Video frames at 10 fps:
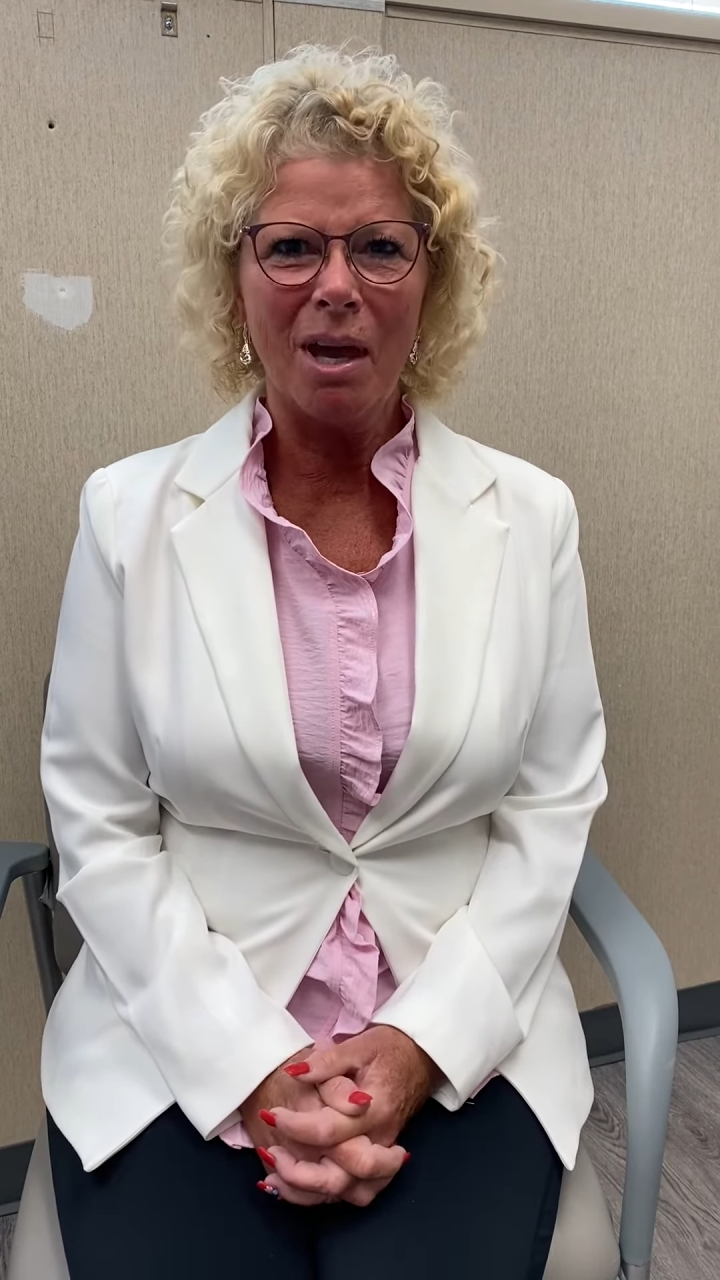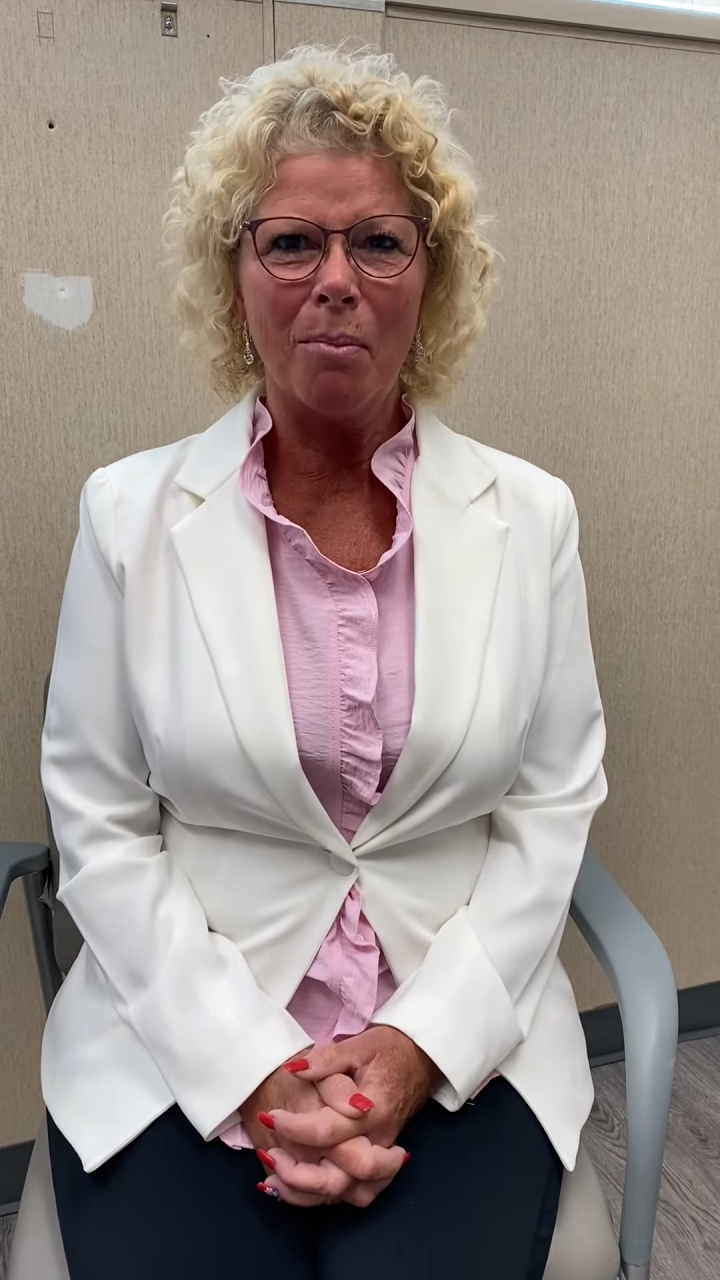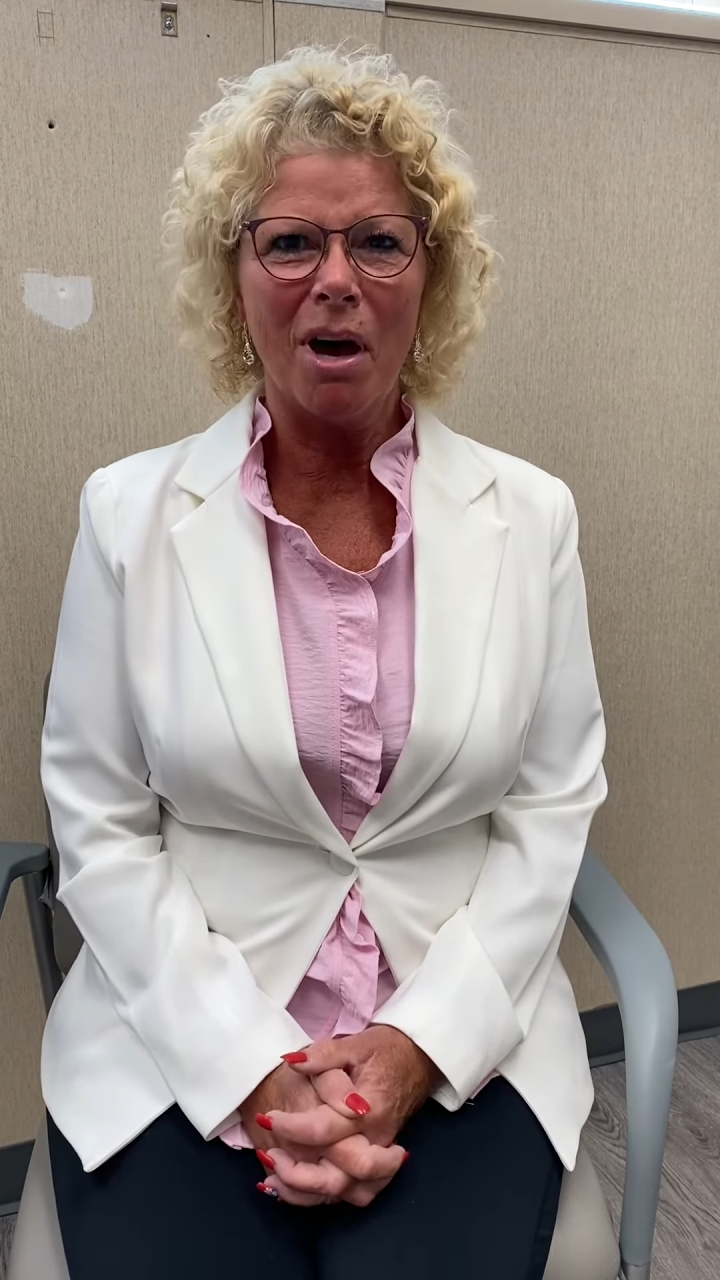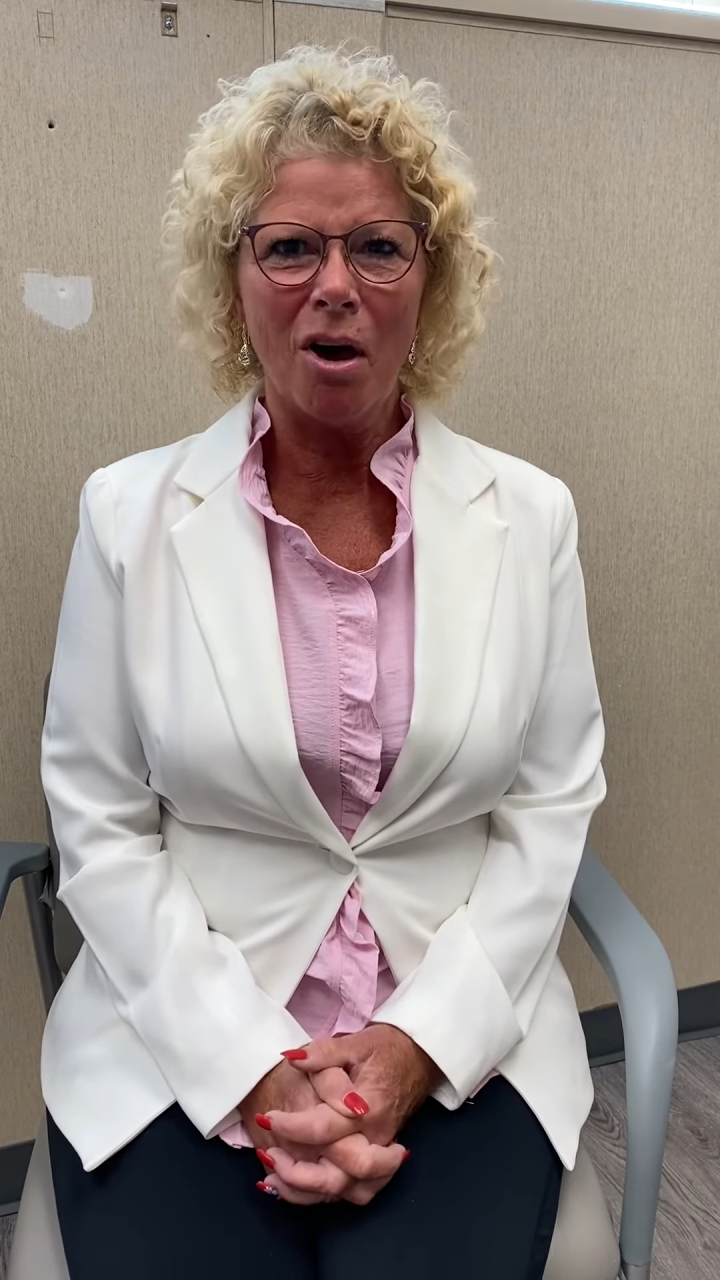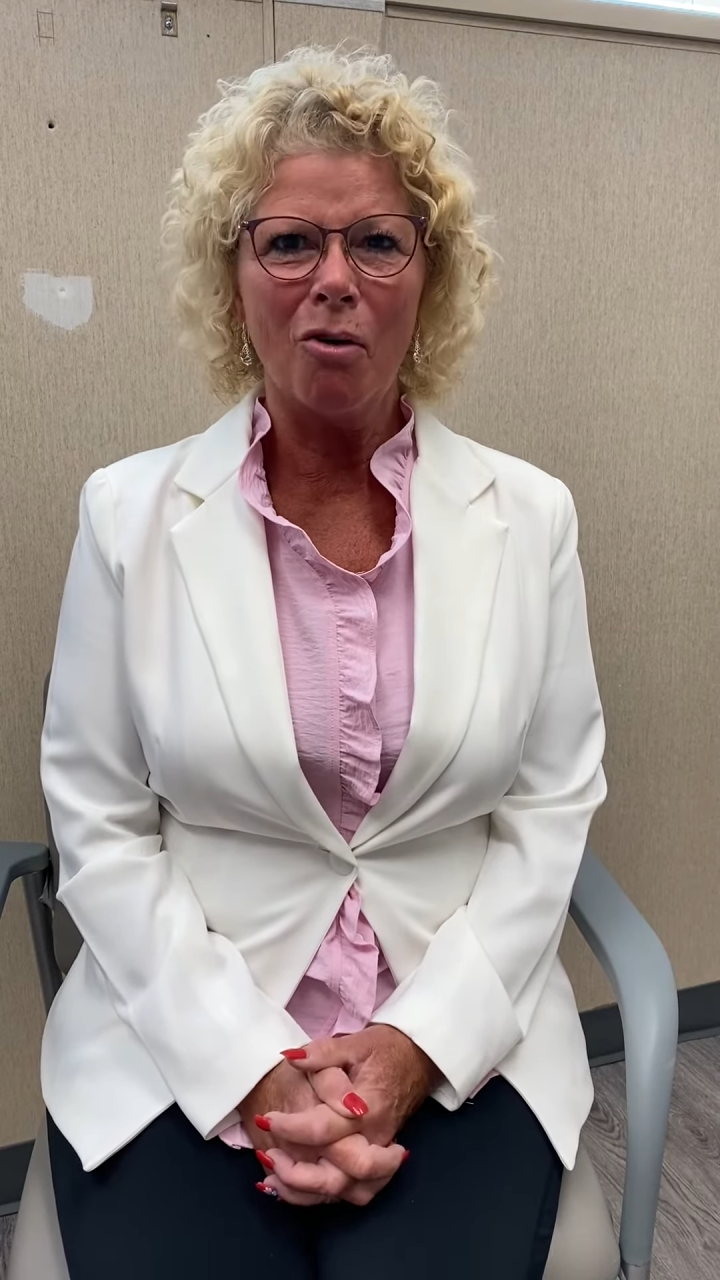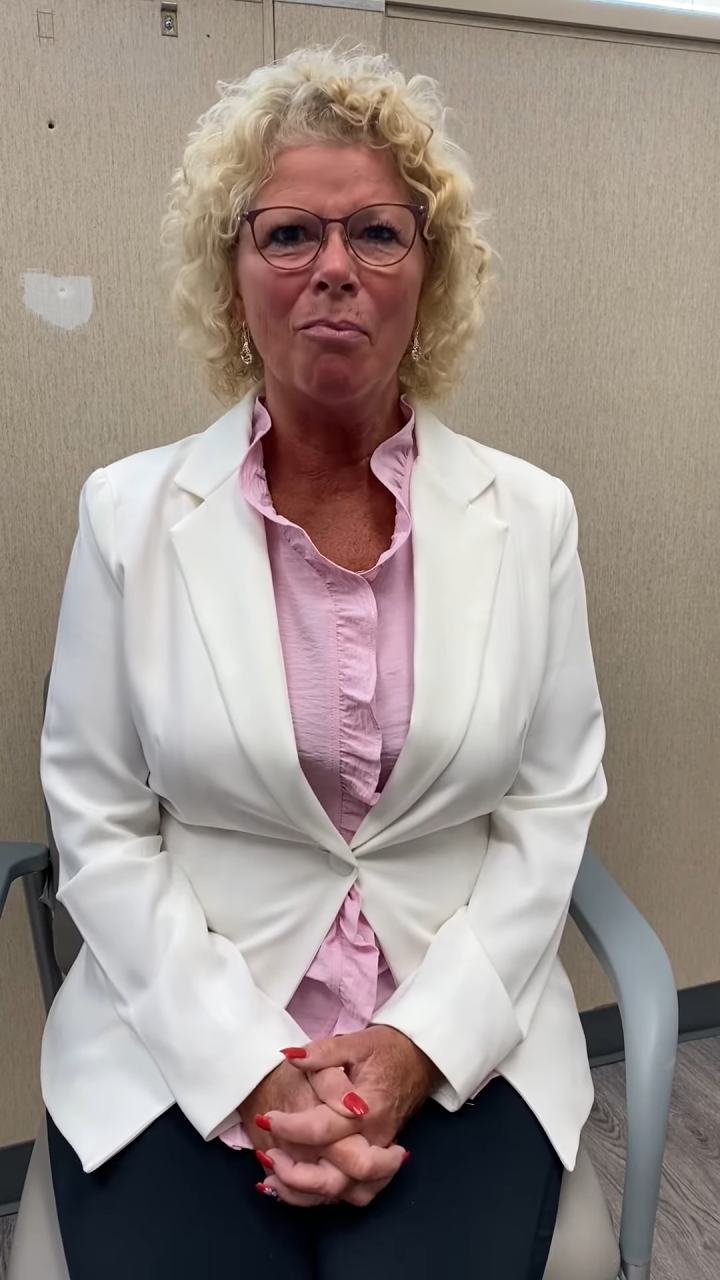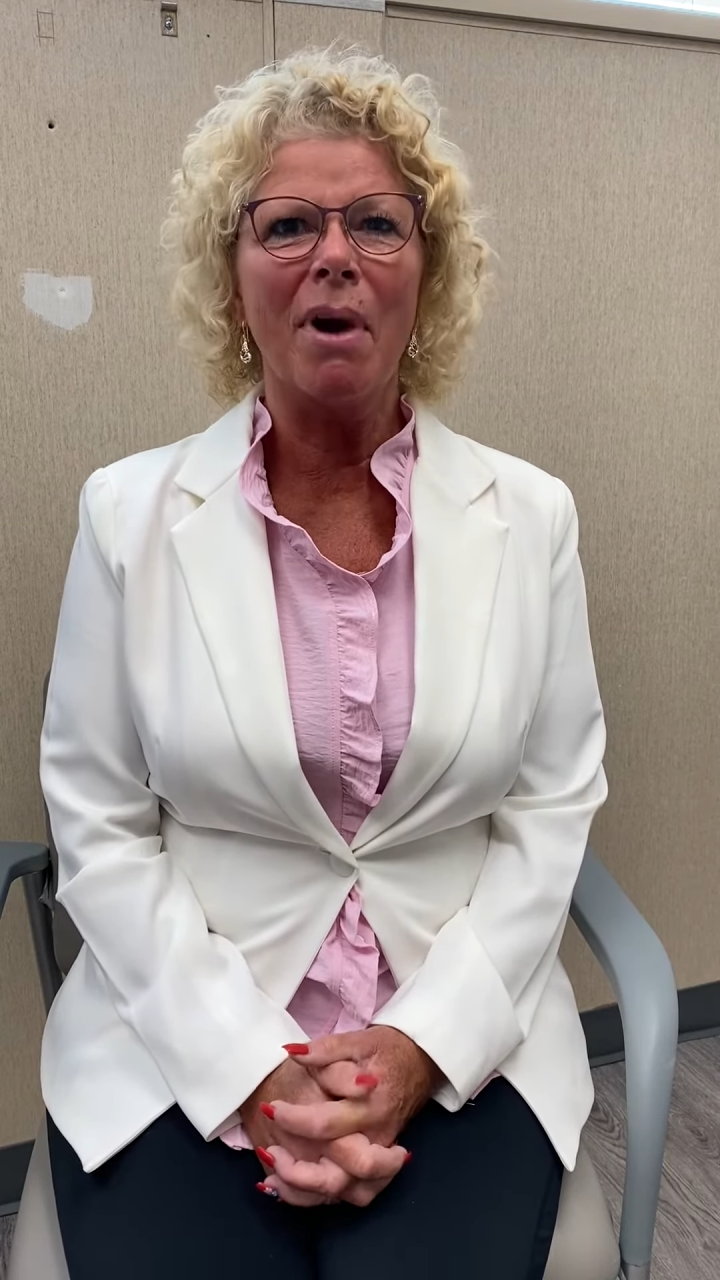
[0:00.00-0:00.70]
about